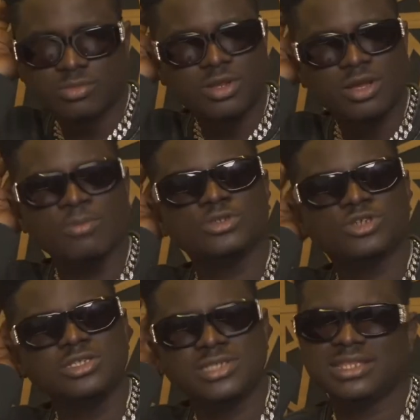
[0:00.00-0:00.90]

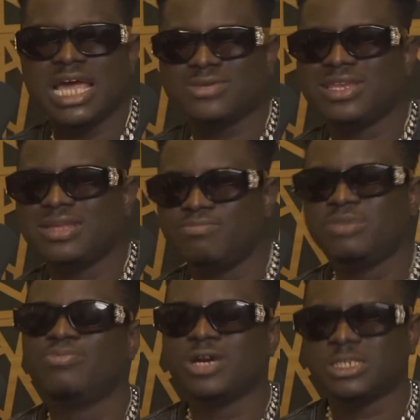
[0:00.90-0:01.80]
Muson Center is where the
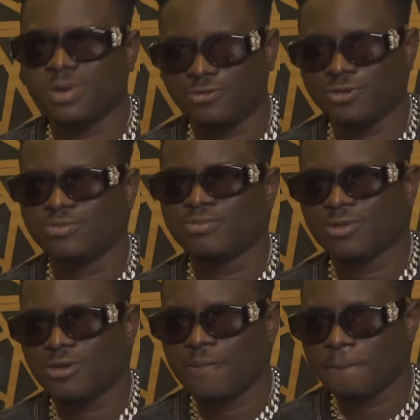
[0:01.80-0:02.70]
big boys perform.
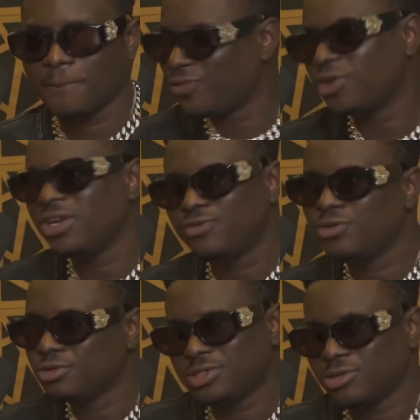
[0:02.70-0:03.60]
Before you even
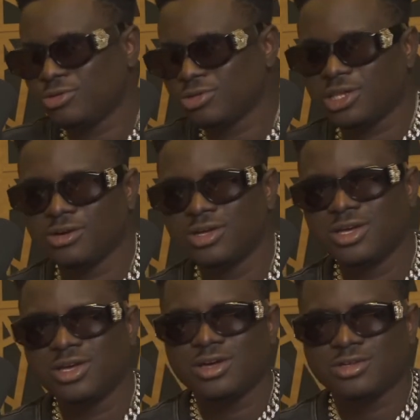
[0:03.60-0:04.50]
go to a hotel.
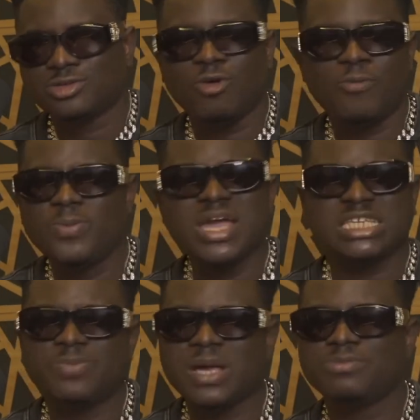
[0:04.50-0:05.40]
Yeah. So people
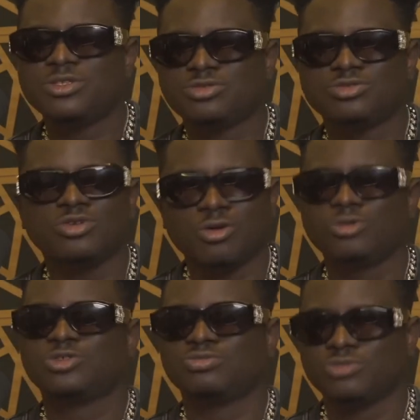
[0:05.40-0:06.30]
expect me to not
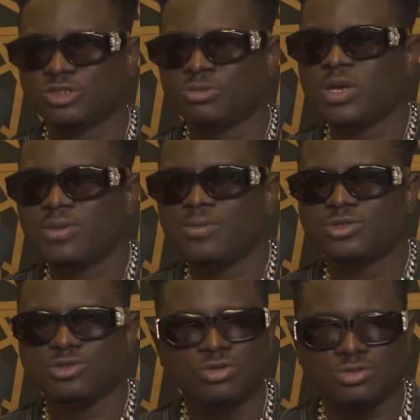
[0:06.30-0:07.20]
go to Muson. People expect me
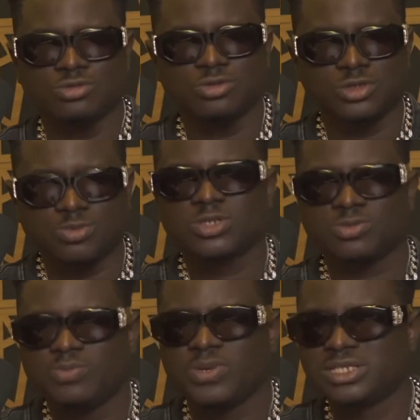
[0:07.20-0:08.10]
to go to
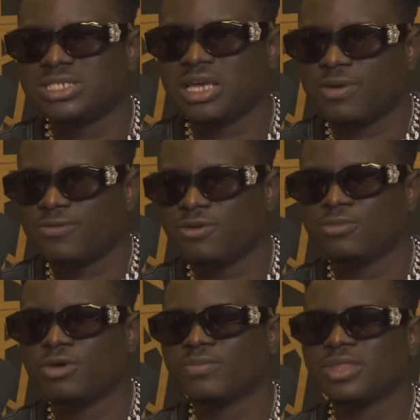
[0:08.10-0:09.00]
small places and perform,
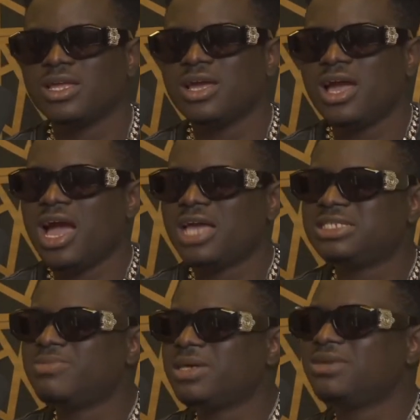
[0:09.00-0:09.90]
but I
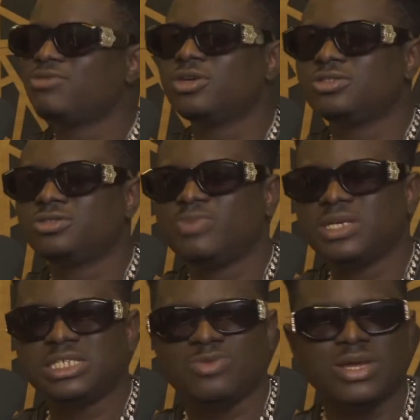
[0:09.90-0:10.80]
see myself going to
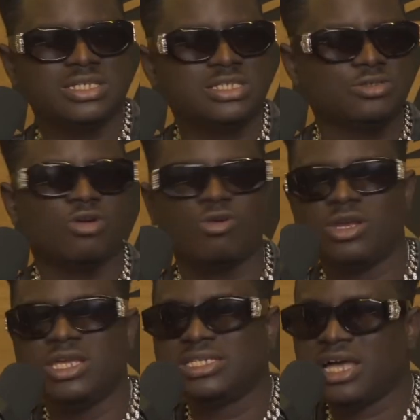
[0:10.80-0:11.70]
places where the senior
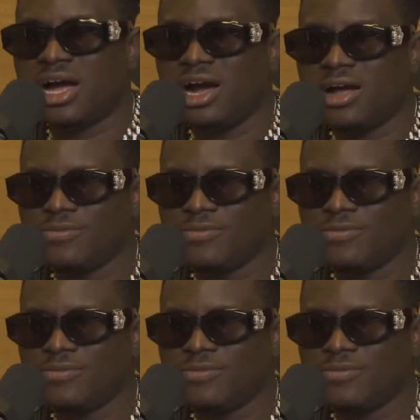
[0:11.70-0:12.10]
colleagues are.